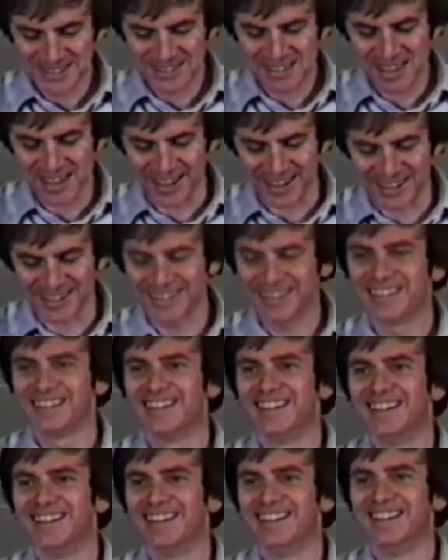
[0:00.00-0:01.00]
then
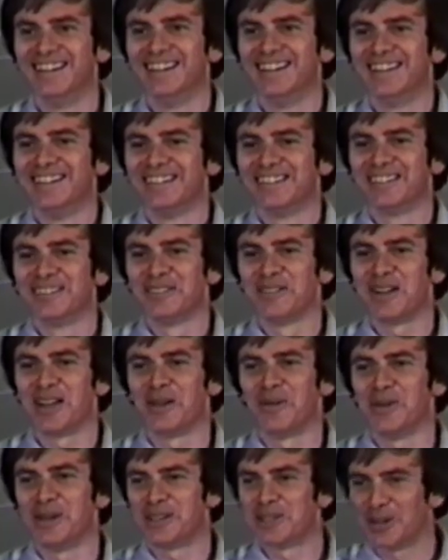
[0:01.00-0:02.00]
we are
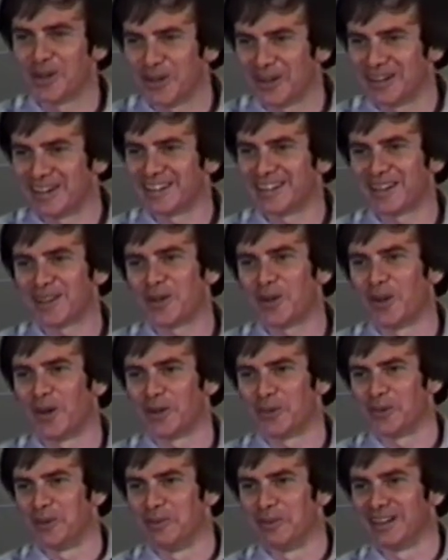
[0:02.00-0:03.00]
returned to the
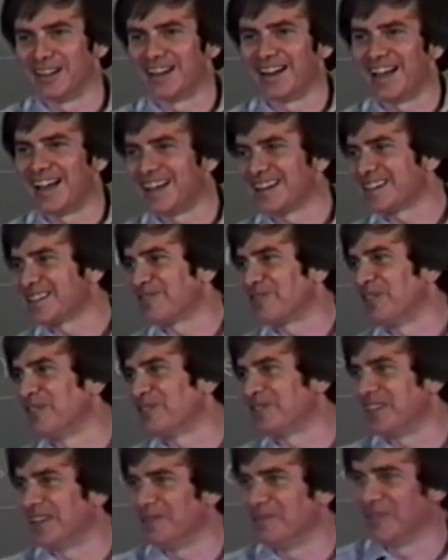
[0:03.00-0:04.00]
courtroom in the last
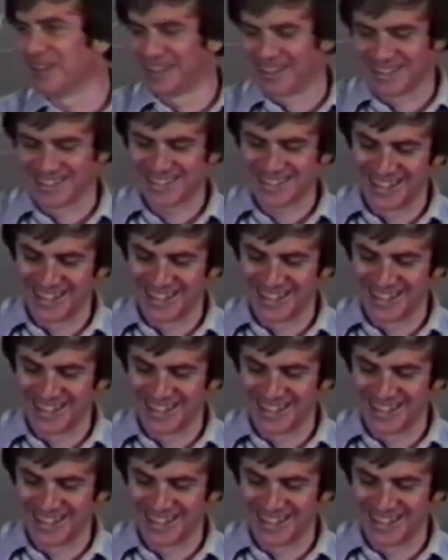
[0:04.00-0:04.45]
15 minutes.